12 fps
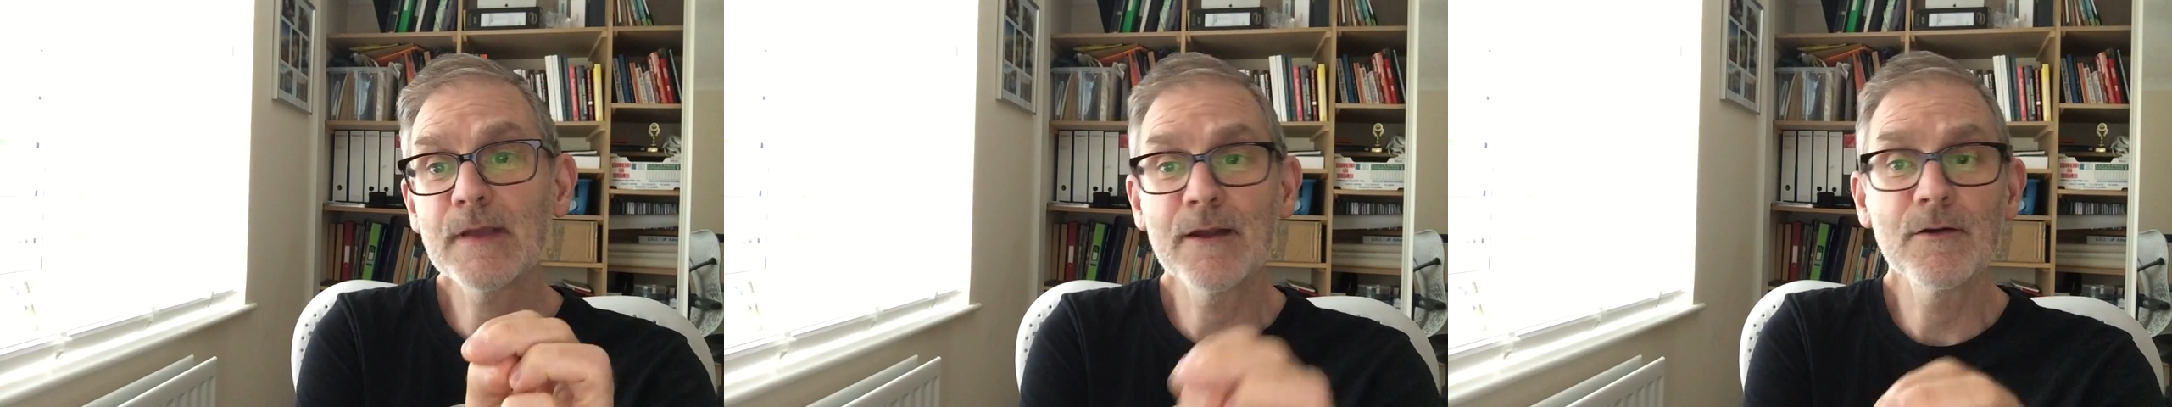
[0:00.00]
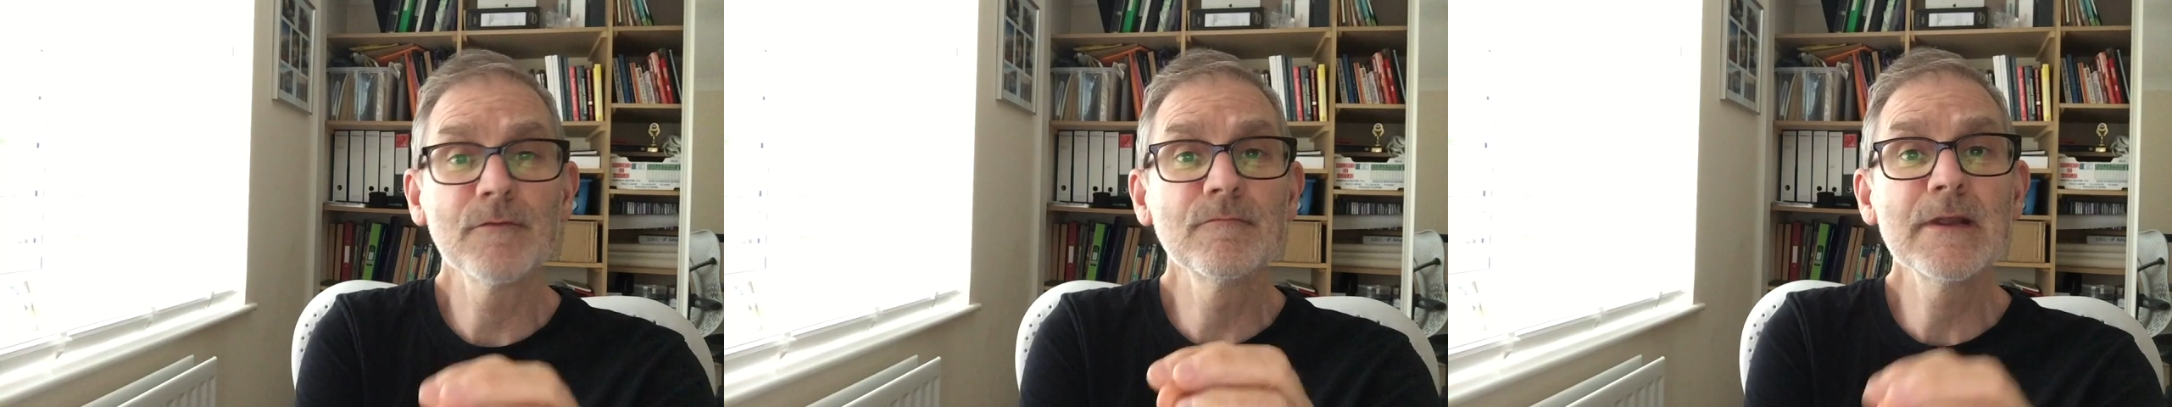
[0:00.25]

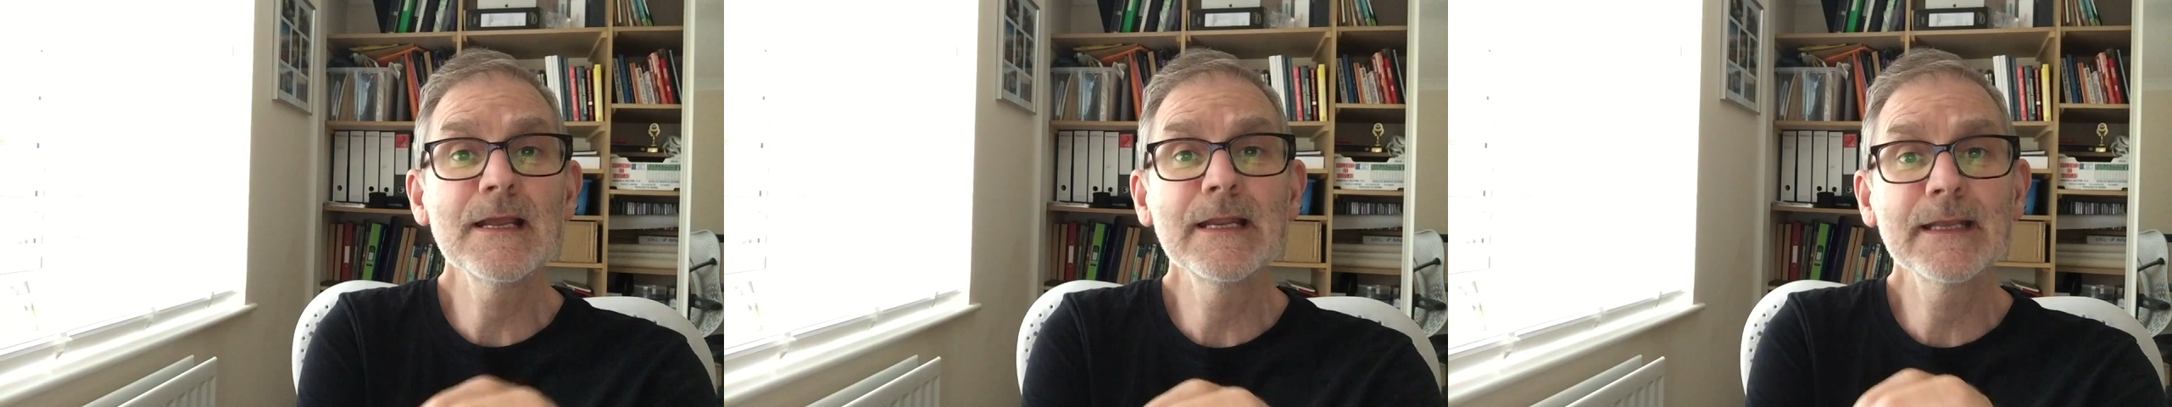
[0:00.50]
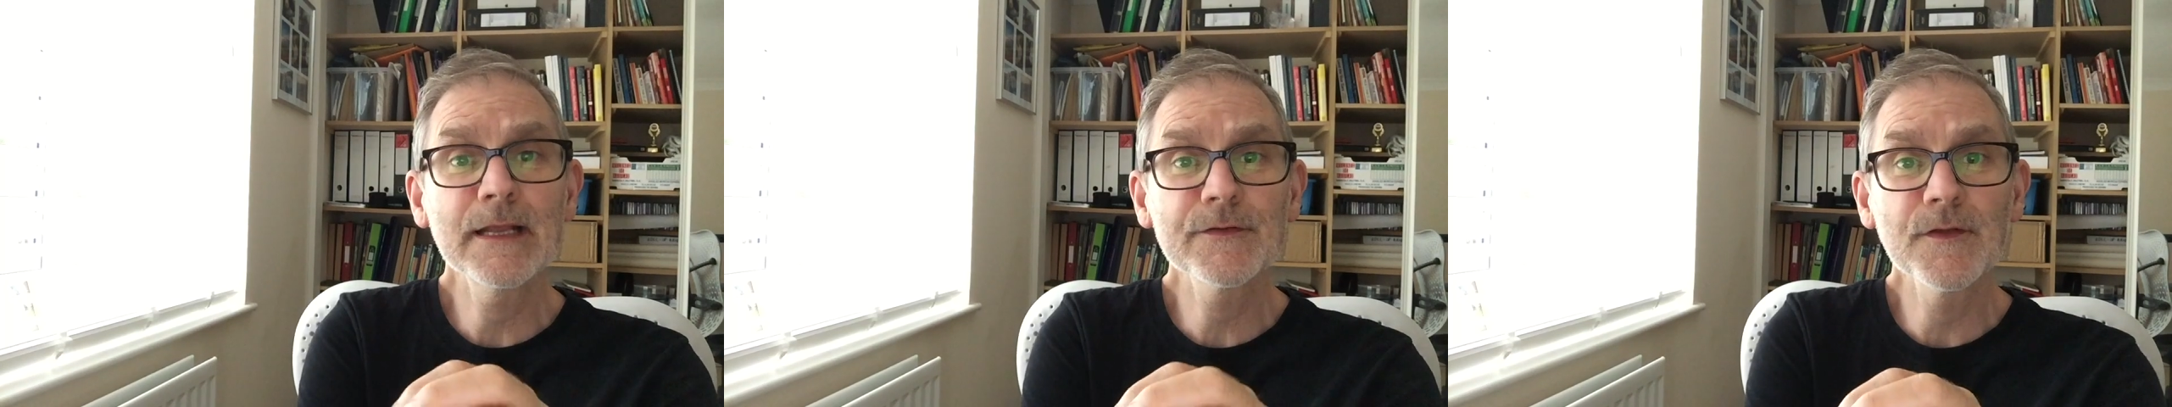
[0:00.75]
era really
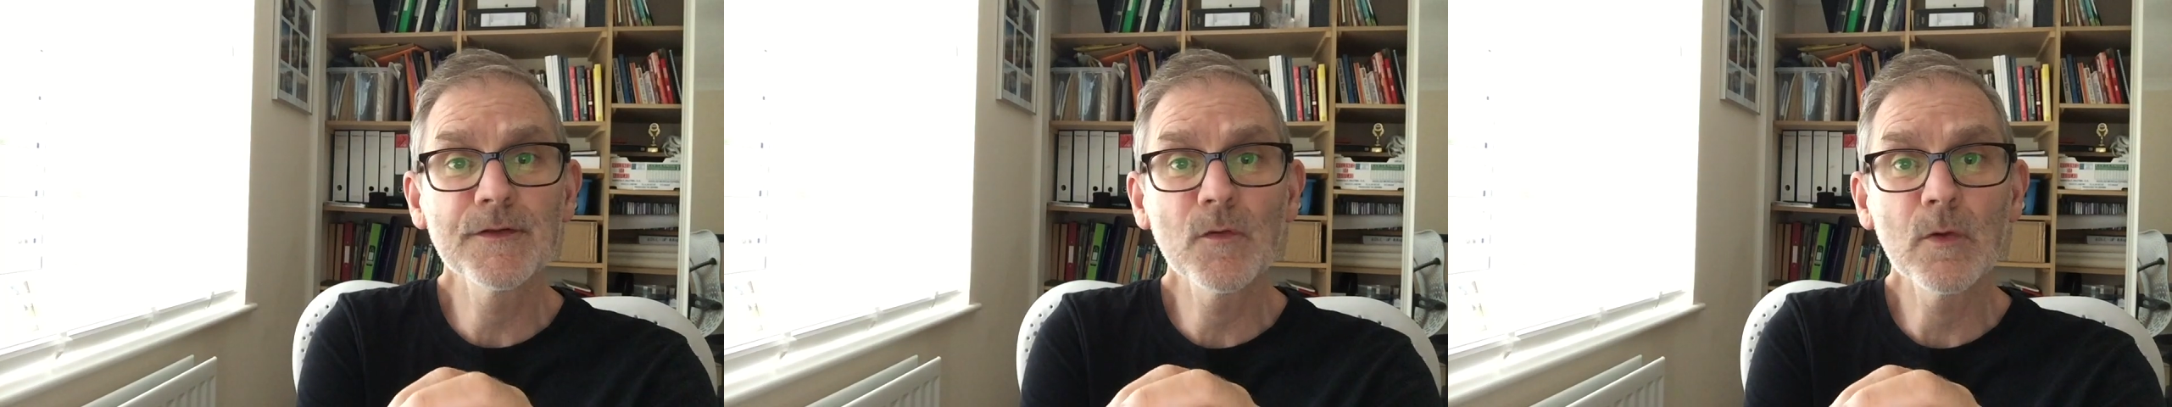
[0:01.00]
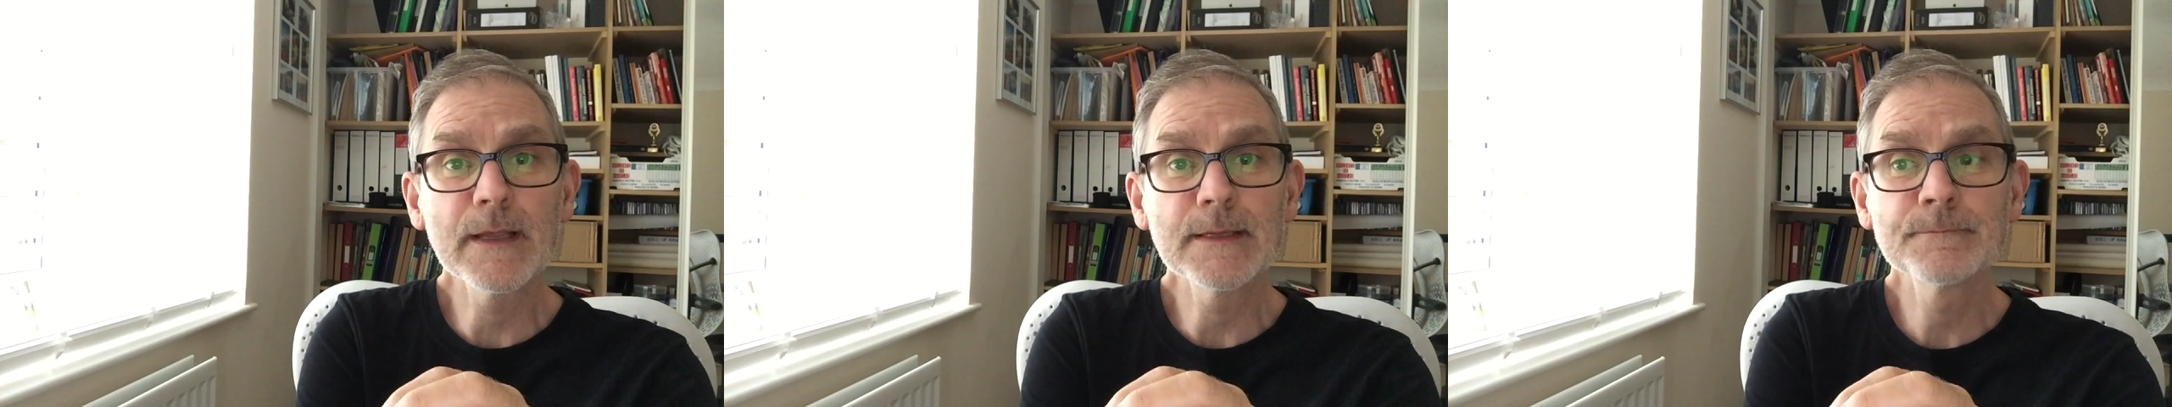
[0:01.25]
gets
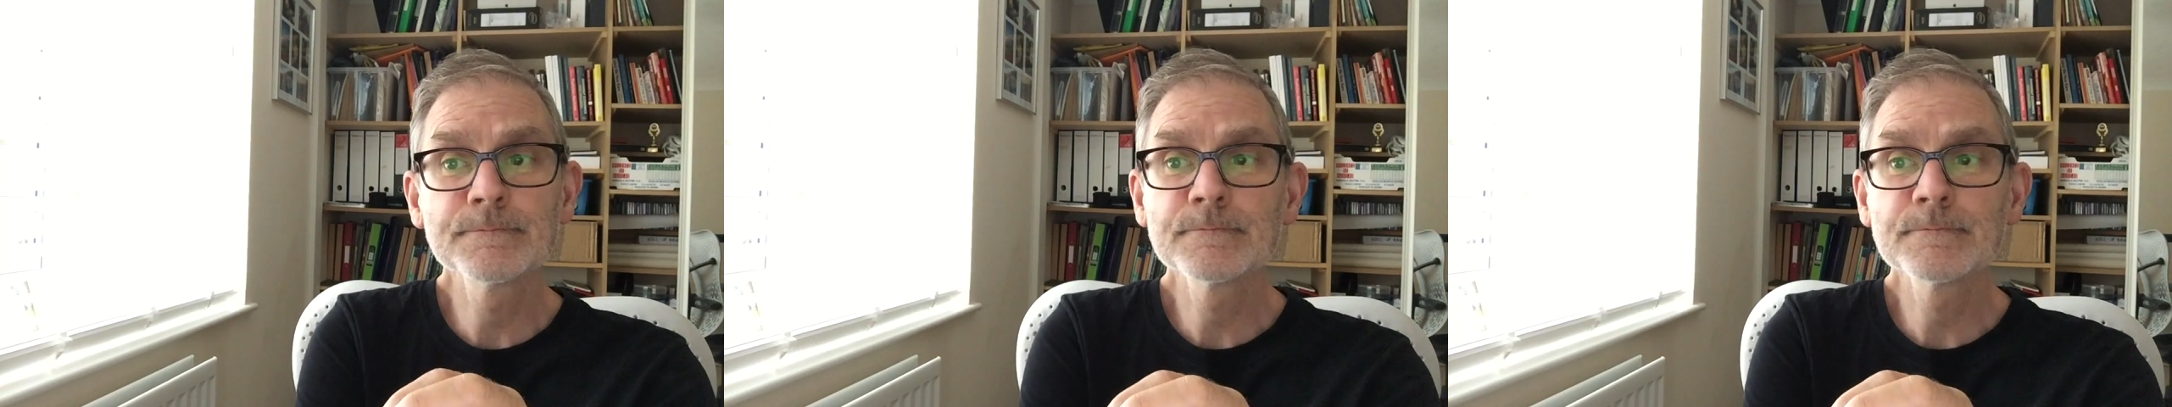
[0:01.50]
underway.